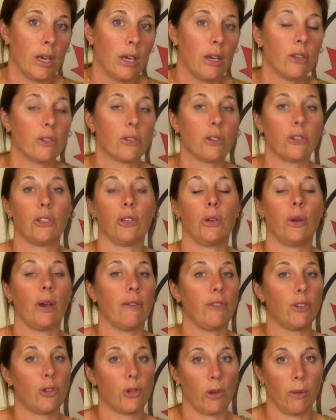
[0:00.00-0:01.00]
So, do you
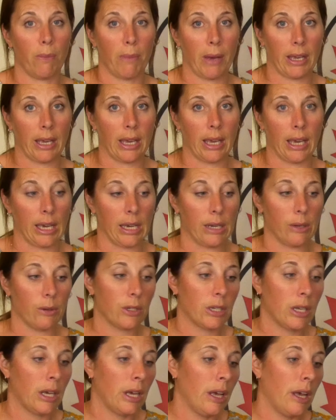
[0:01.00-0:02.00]
have a joint bank
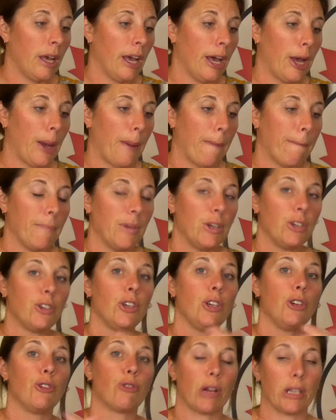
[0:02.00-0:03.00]
account? Um, do
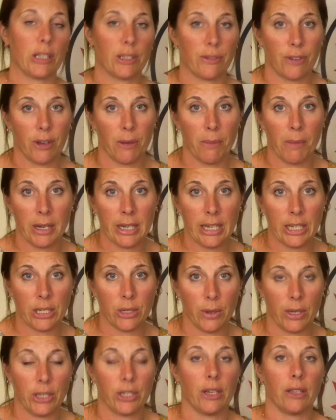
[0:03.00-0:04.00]
you transfer money
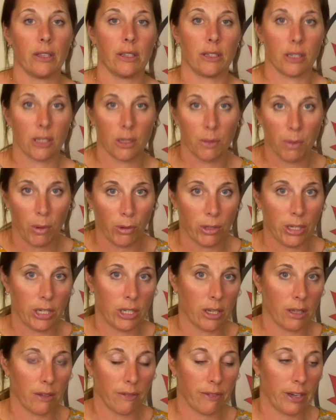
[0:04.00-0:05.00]
to each other to support each
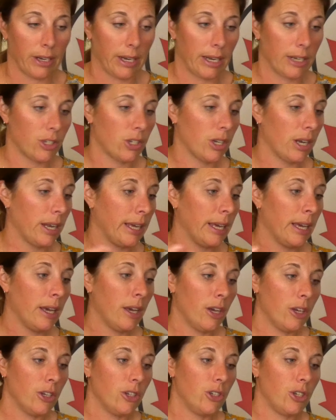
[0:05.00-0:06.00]
other financially?
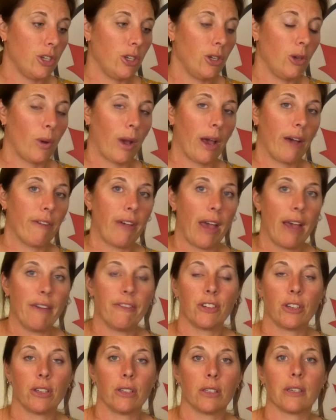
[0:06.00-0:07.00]
do you have
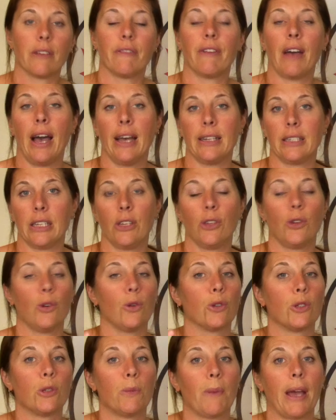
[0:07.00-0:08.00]
evidence of adding
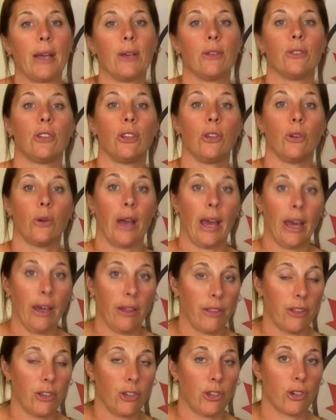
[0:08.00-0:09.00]
your spouse to your
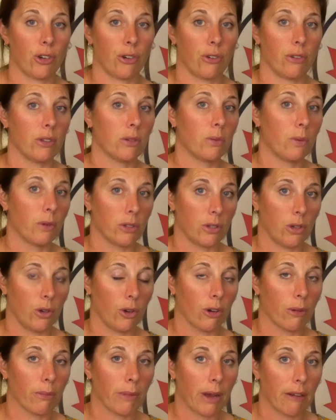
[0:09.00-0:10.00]
health insurance once you
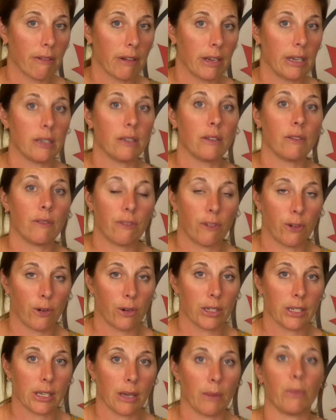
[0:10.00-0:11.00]
got married? For
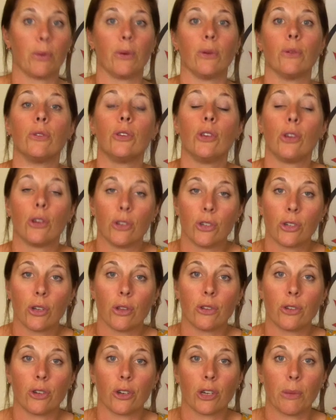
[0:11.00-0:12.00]
example, you can show
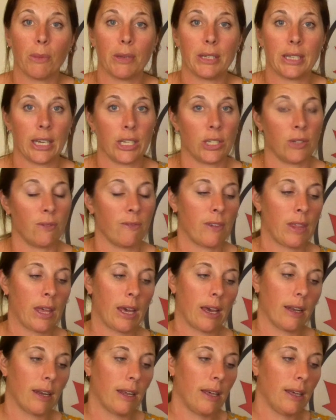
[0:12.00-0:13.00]
the documentation for that.